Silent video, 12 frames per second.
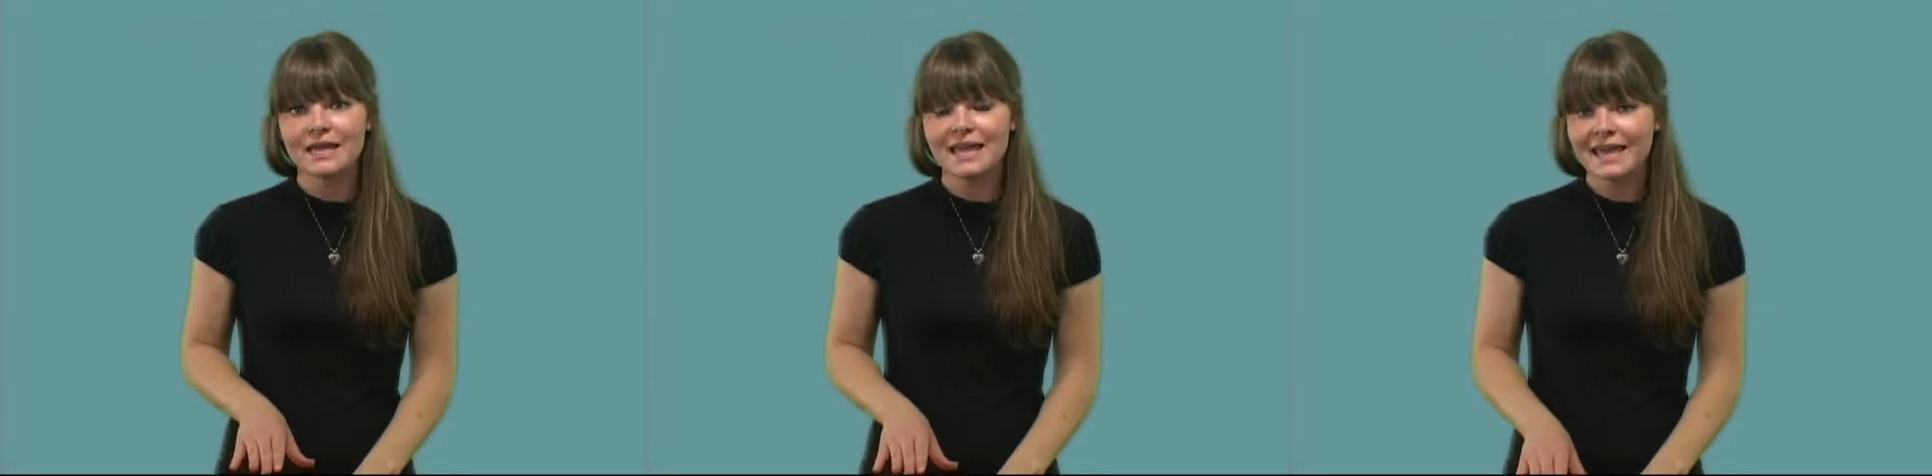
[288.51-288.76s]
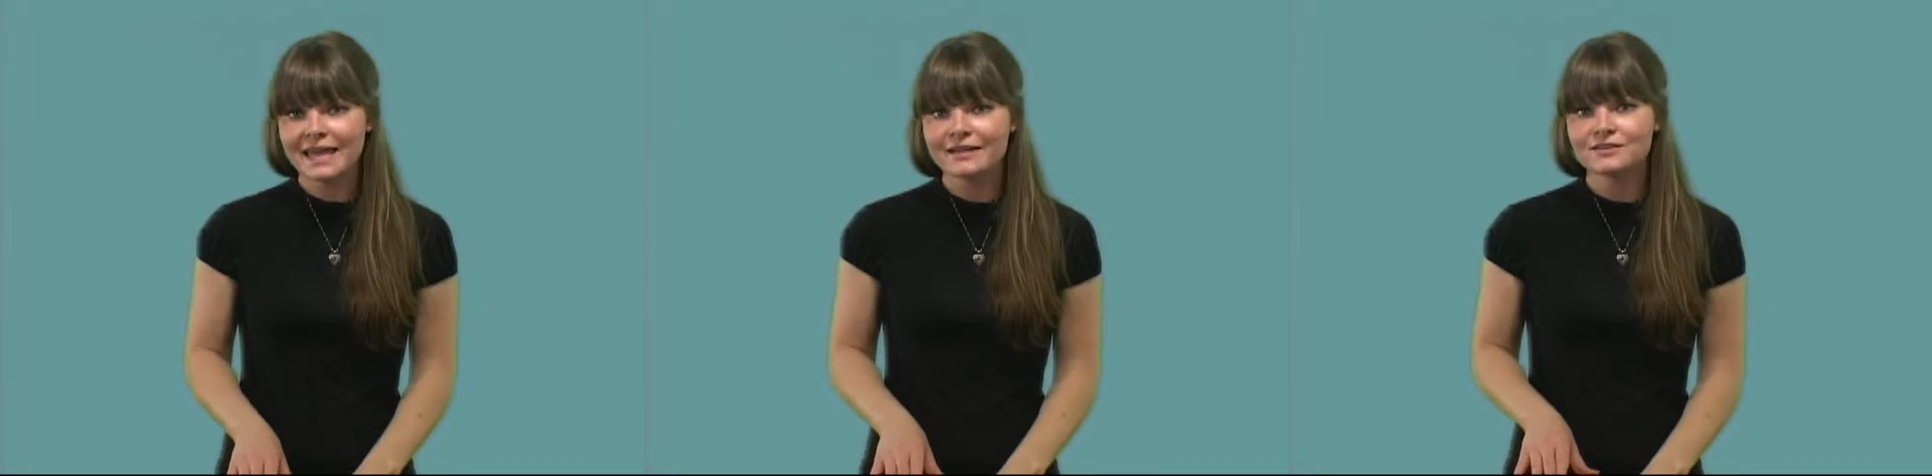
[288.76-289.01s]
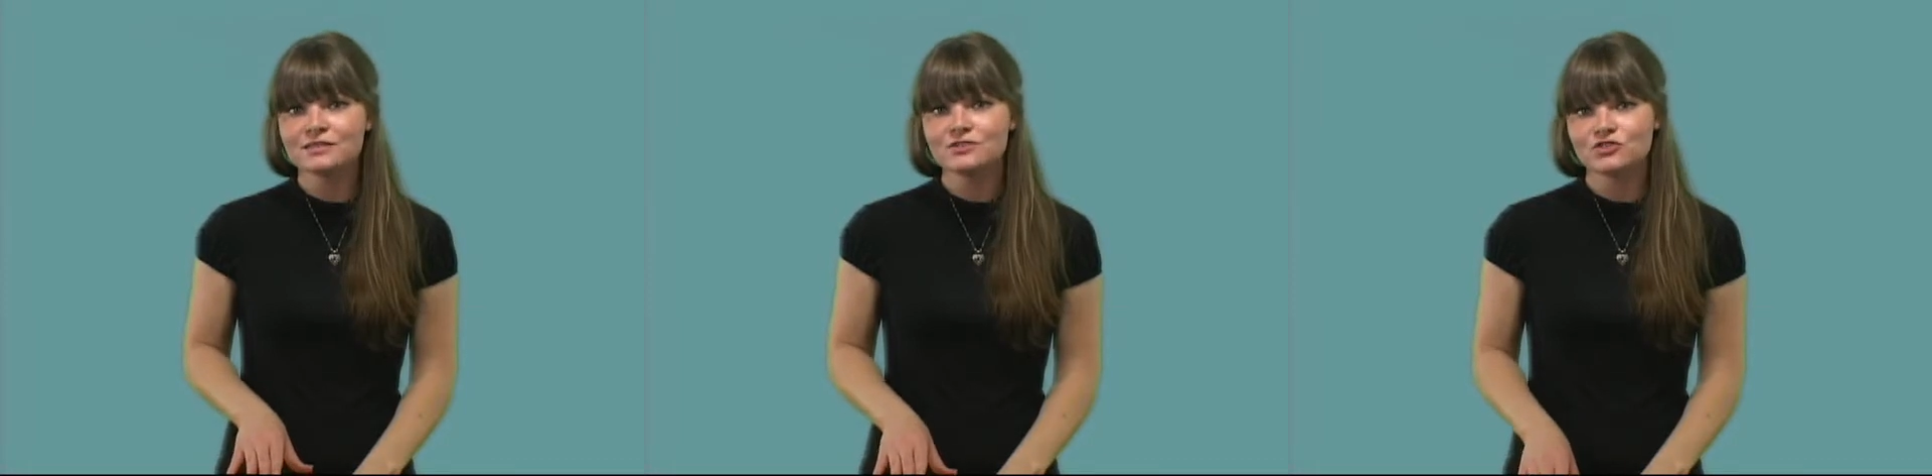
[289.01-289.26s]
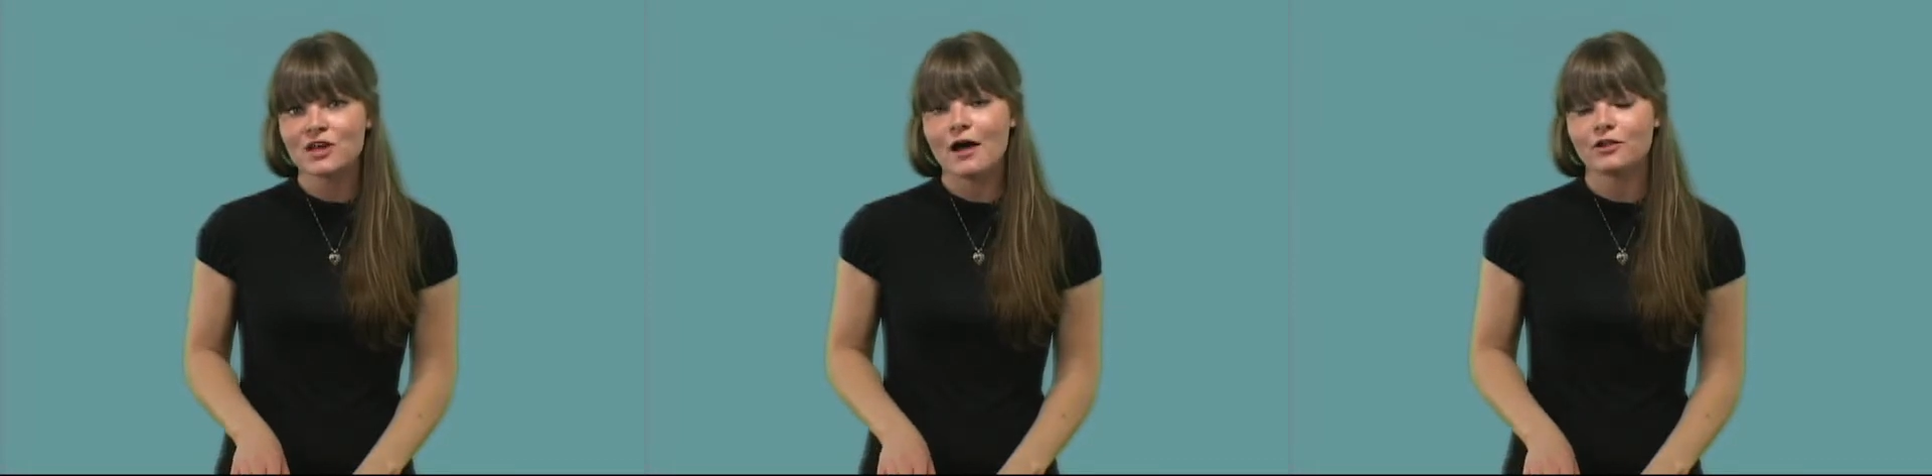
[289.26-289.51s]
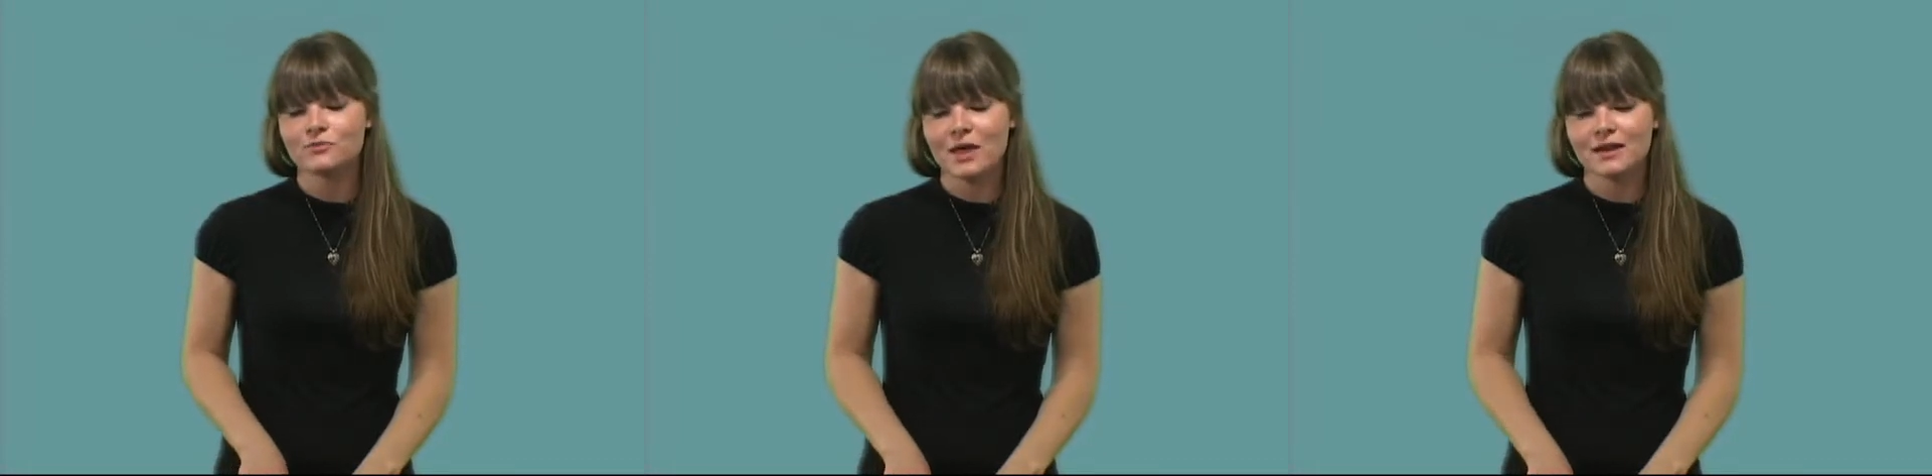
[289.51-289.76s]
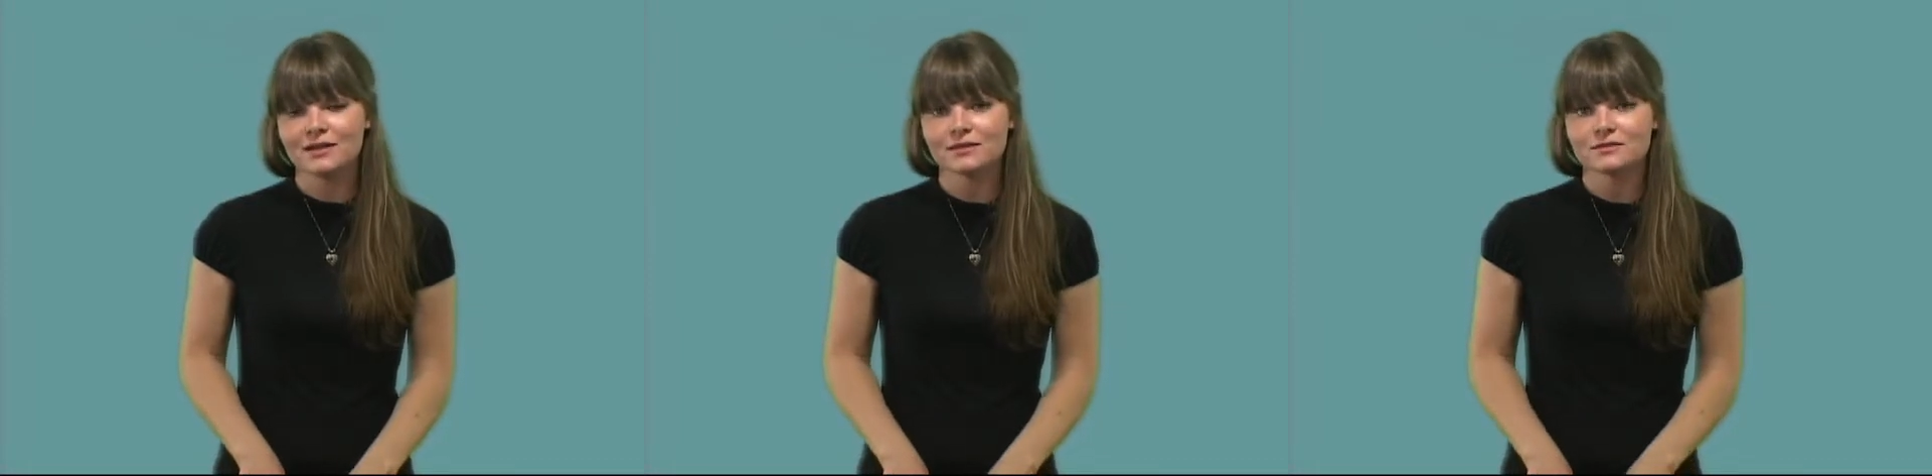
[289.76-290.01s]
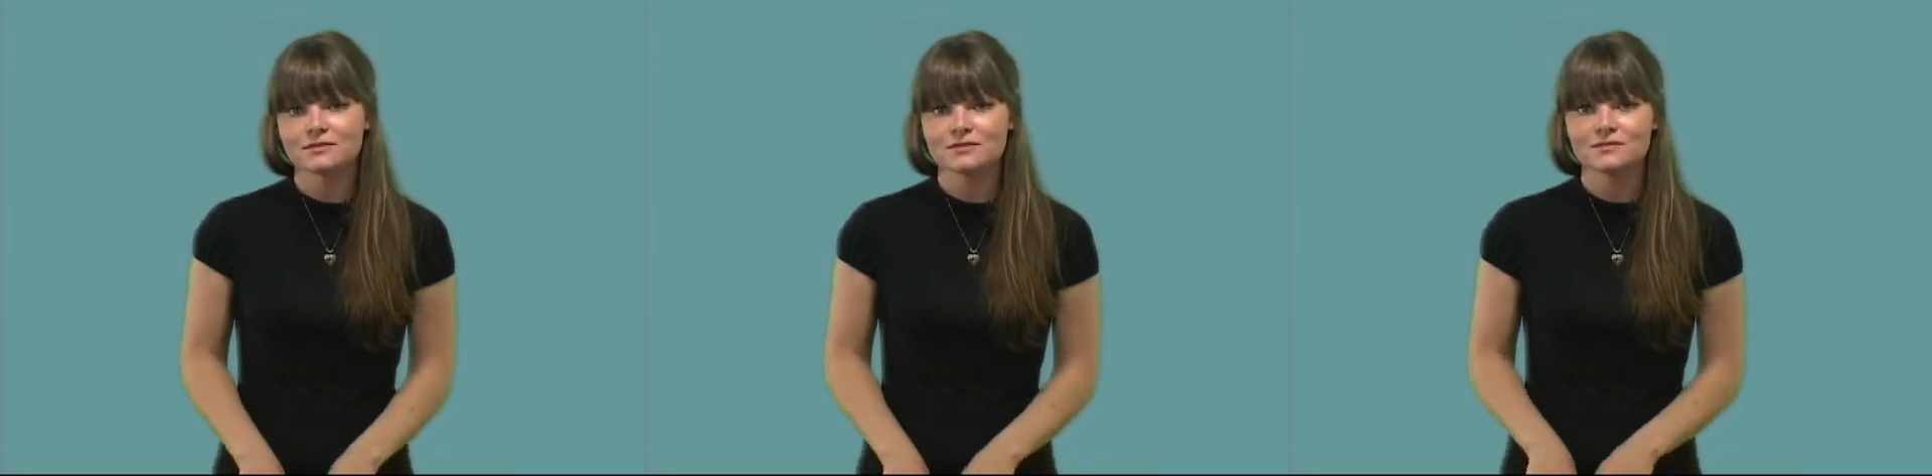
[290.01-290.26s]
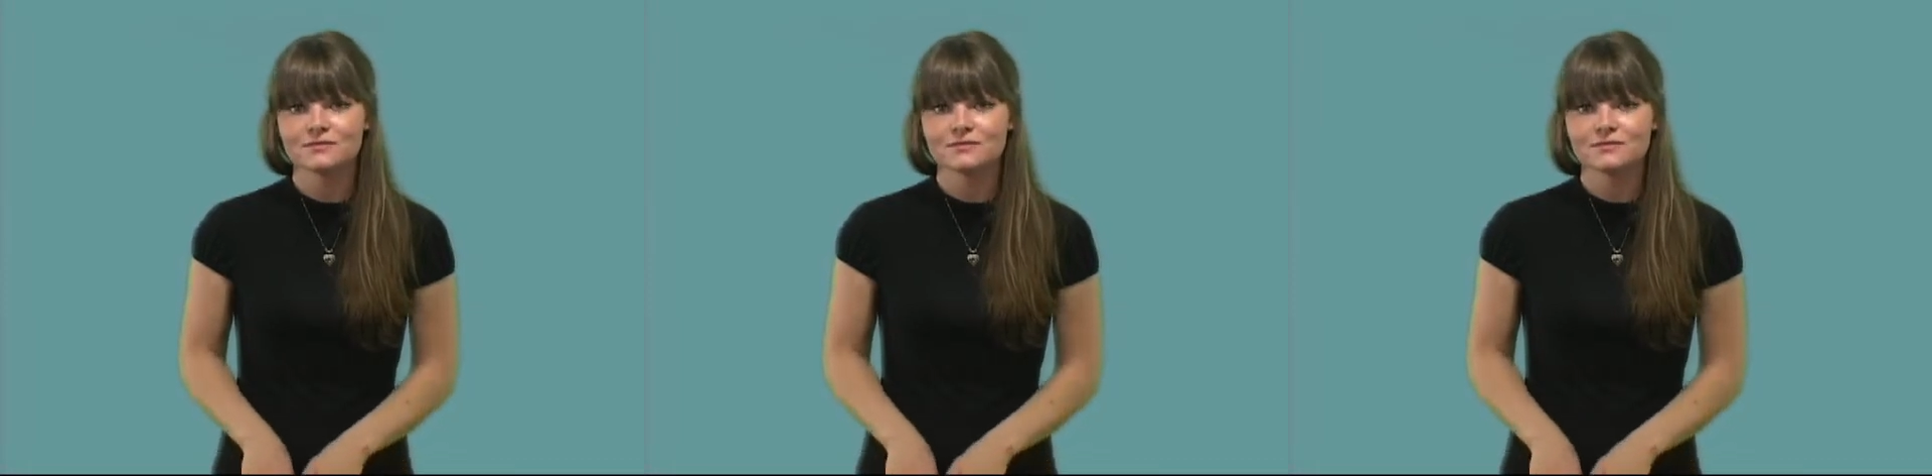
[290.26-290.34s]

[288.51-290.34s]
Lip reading: and child mannequins.